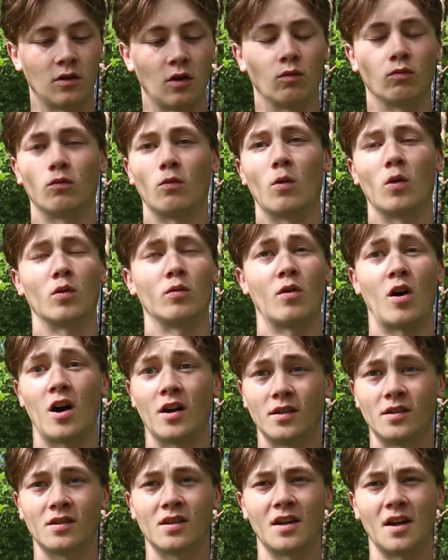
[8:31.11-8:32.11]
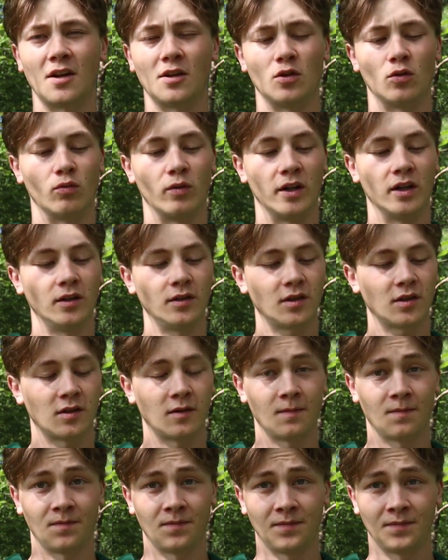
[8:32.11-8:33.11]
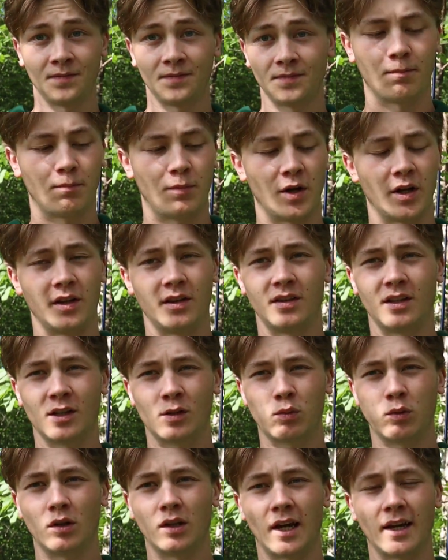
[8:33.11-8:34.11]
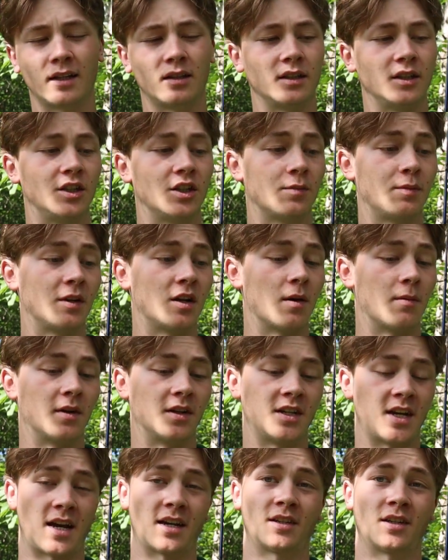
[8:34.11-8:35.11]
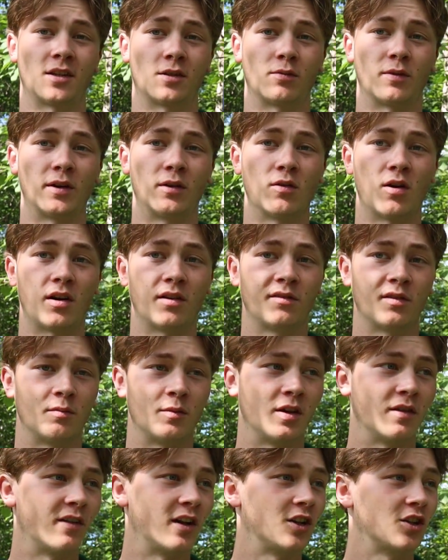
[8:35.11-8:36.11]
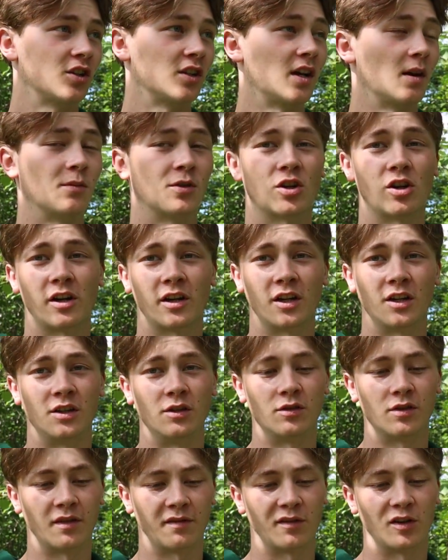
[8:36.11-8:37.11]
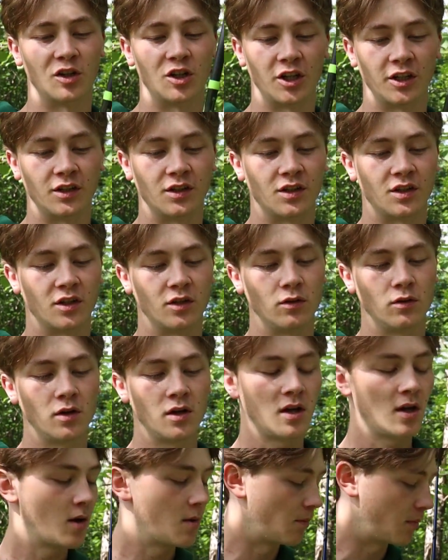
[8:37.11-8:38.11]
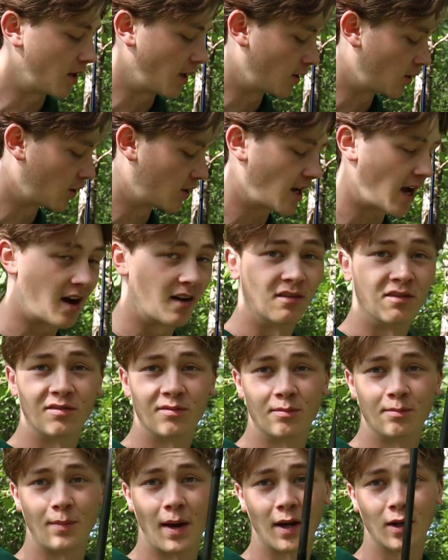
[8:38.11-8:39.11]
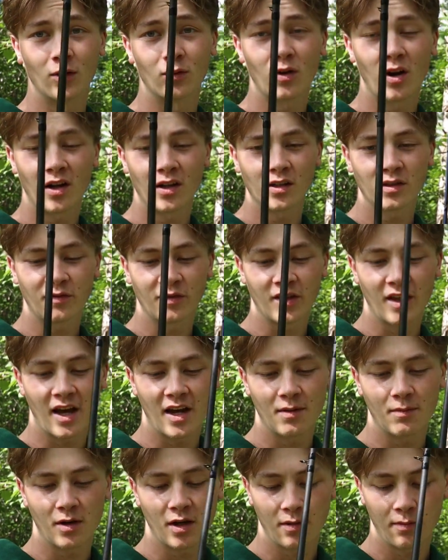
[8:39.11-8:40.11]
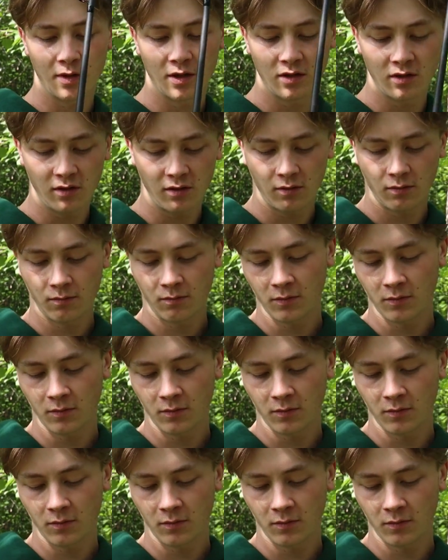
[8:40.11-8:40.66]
No, more rods than I do reels. But this will likely just become a Texas rig rod for me eventually. I'm sure I could use it for jigs too, but I just have better rods for that in my opinion.